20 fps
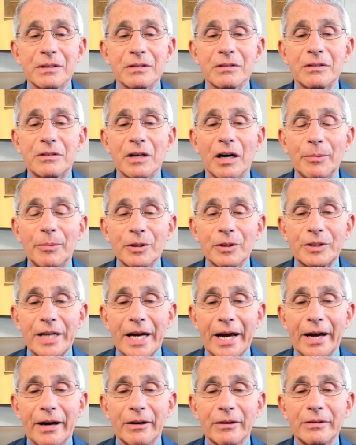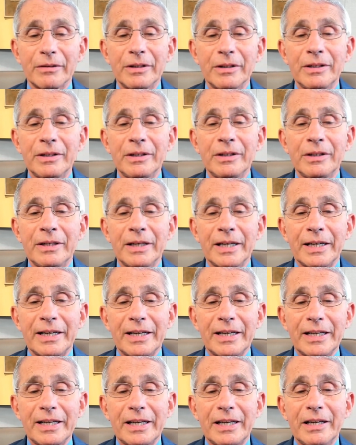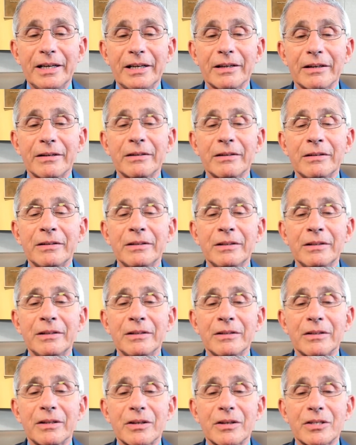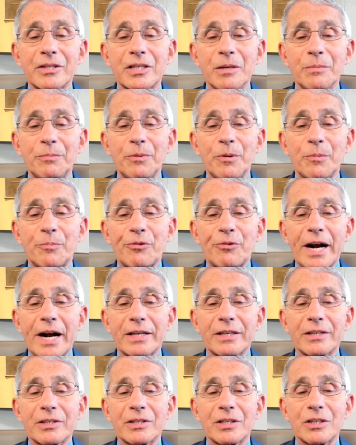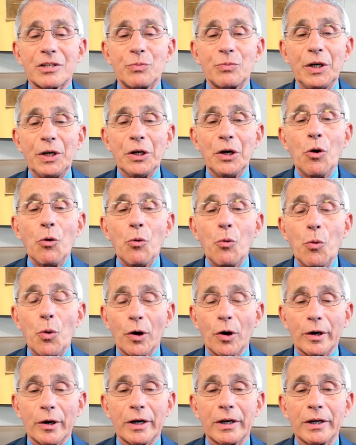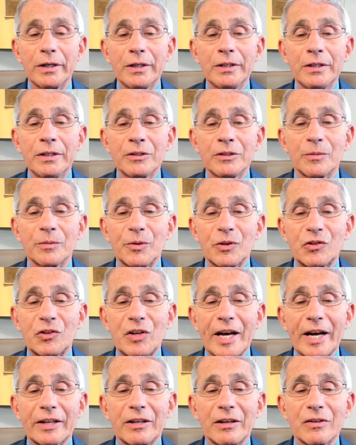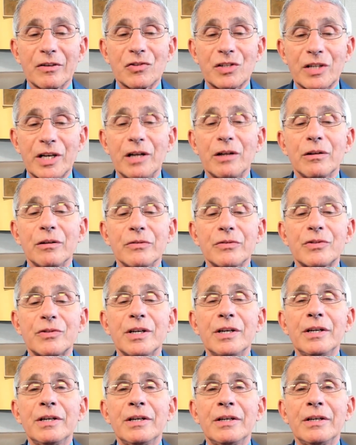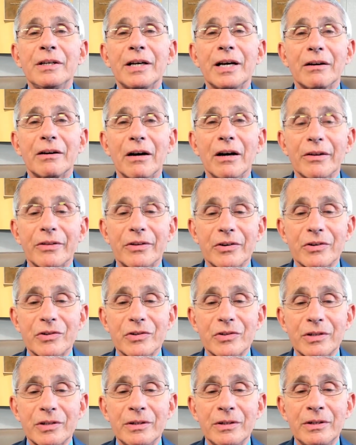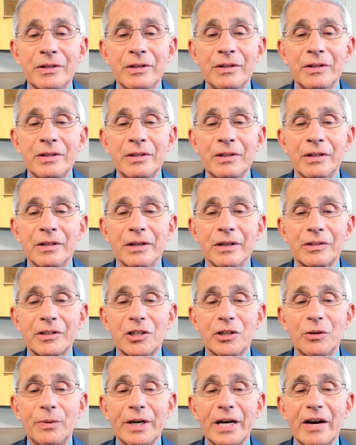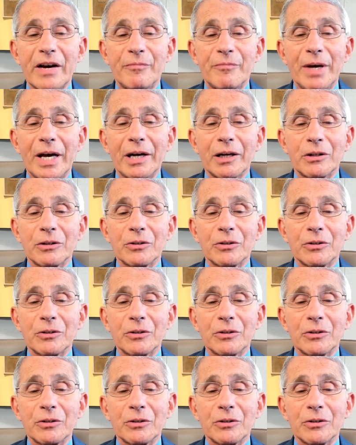double down, and adhere to the simple practices we know work to protect ourselves and others until we have medical